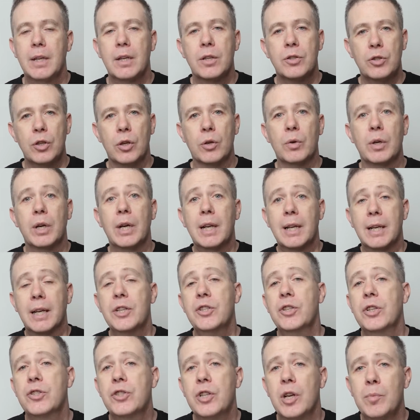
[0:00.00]
So
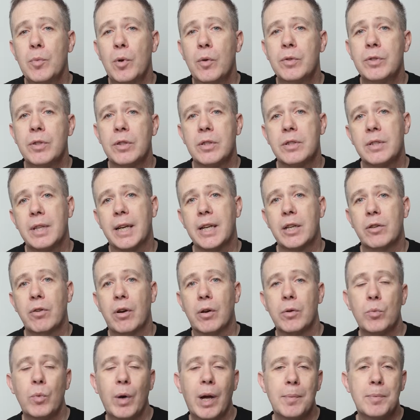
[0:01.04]
let's just jump over to the
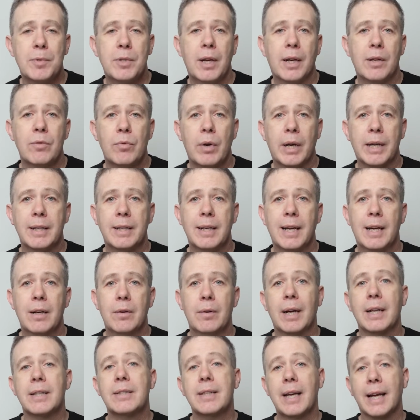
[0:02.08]
SiteGround website right
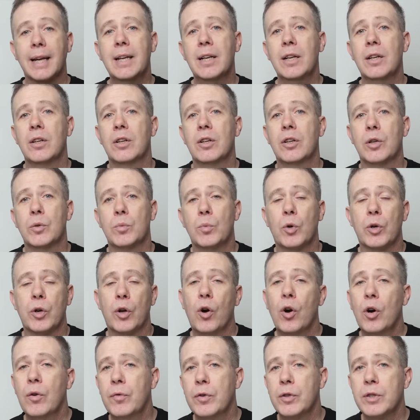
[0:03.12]
now and take a look at what
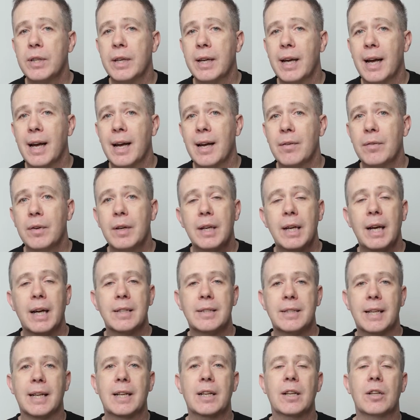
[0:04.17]
offers they have
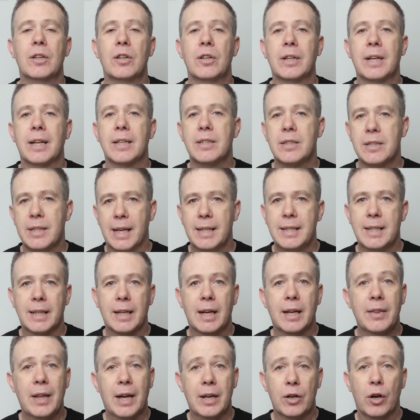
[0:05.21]
and take a look at
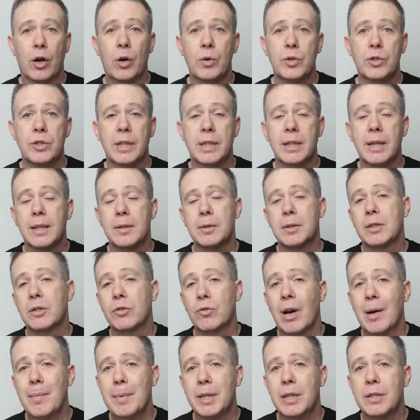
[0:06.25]
setting that hosting and
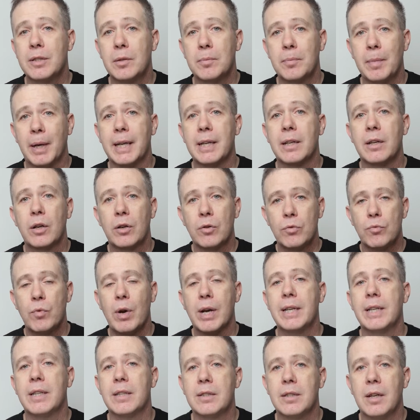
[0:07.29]
grabbing the domain
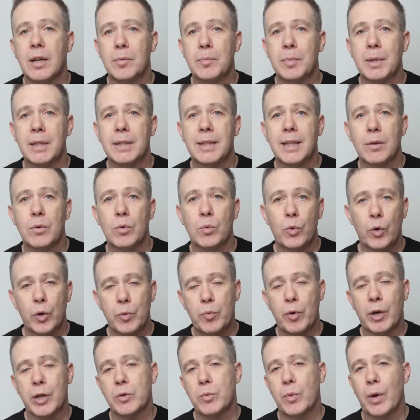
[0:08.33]
ready to start building our
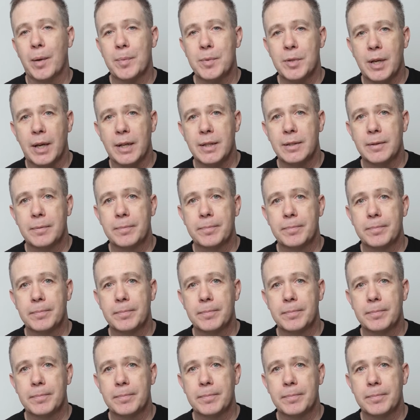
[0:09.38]
WordPress website.